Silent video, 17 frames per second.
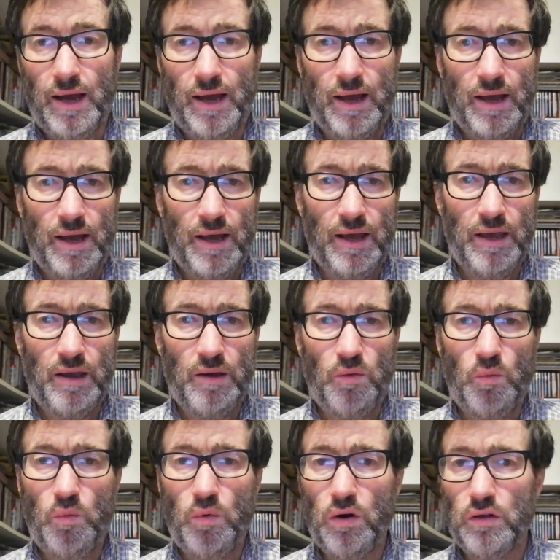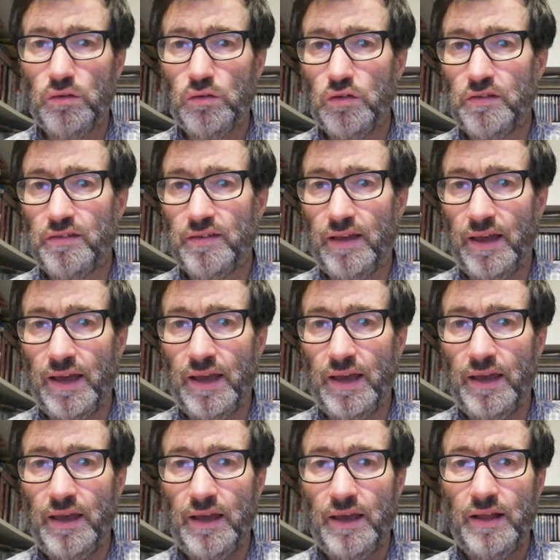I want to
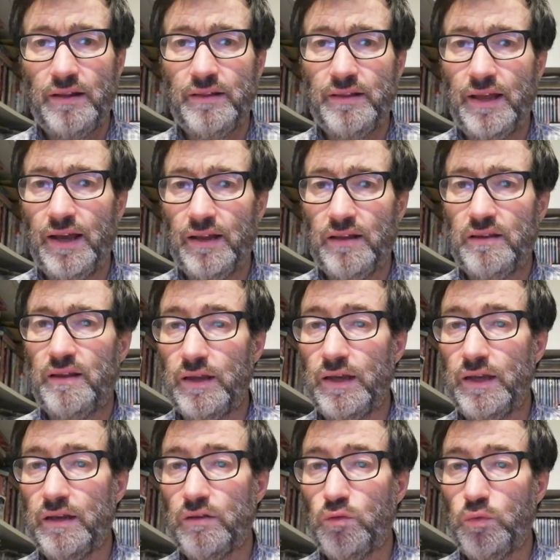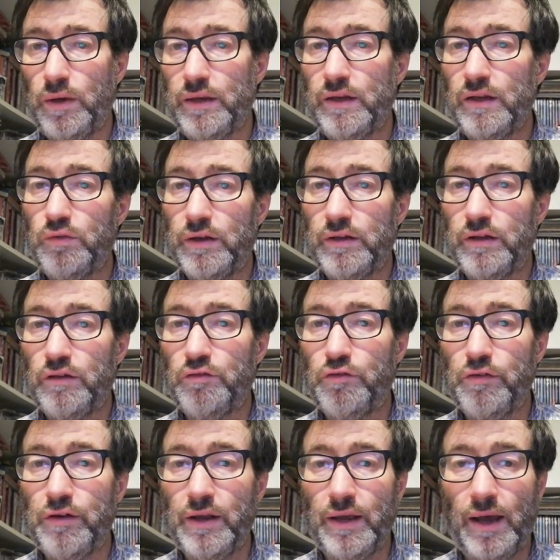say that in
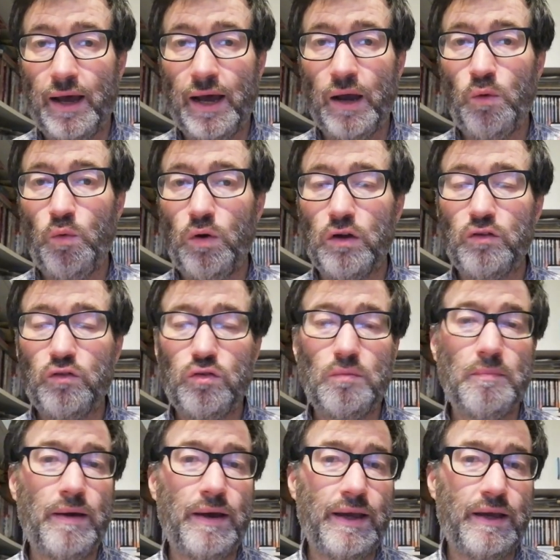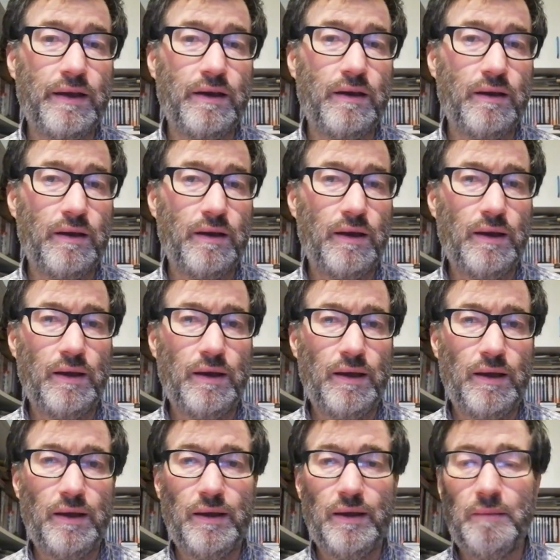2023 I want to make
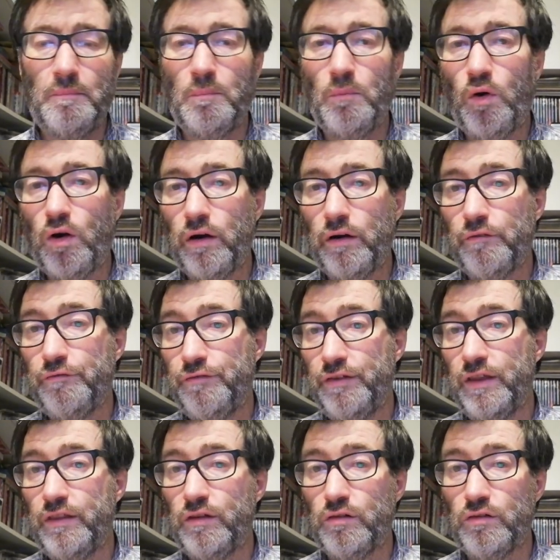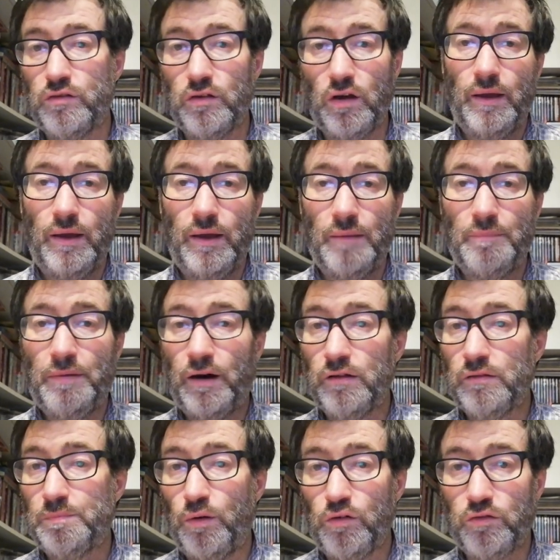more videos
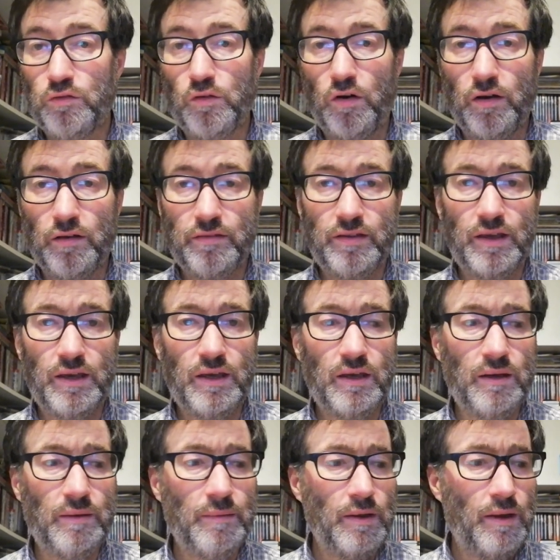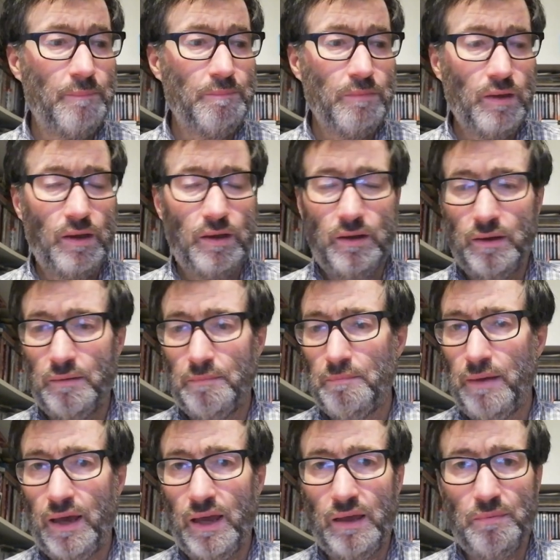about postcrossing,
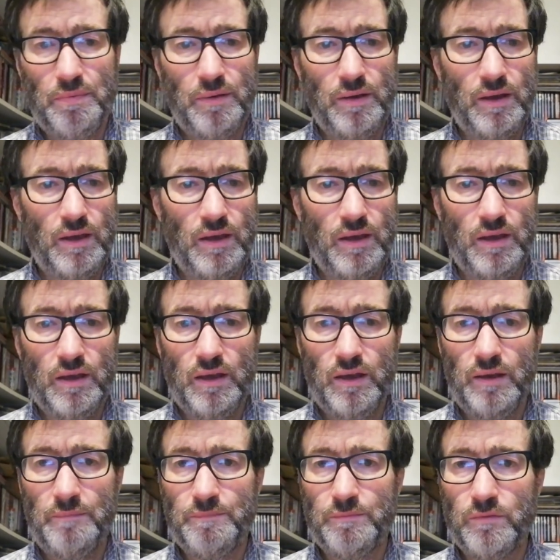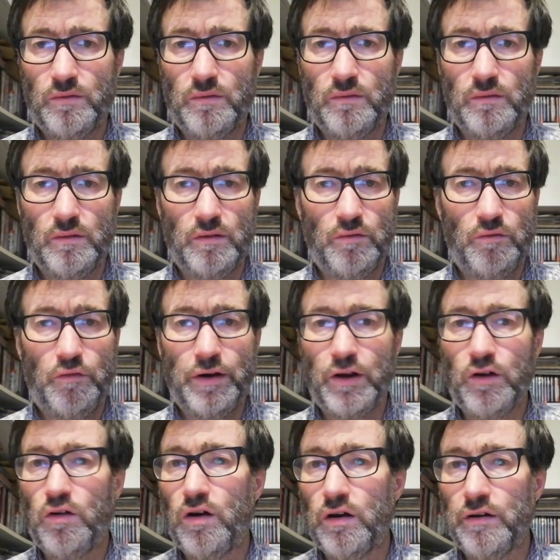maybe
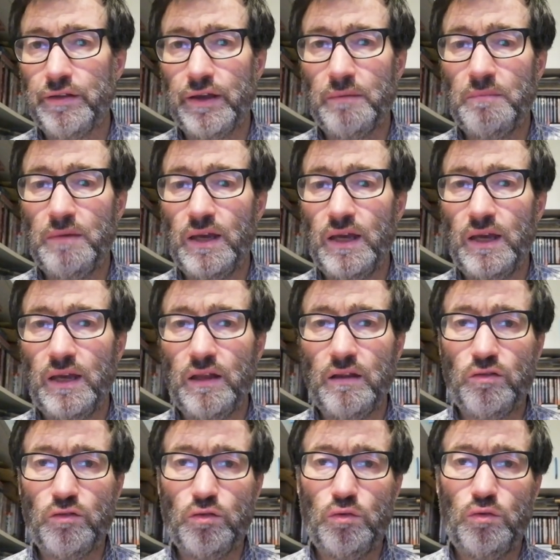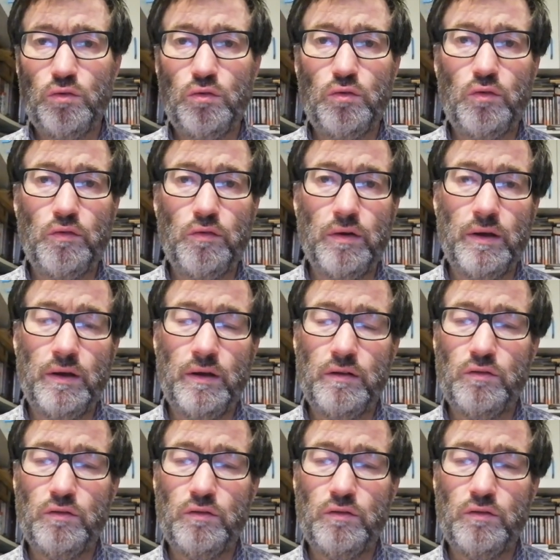recording me to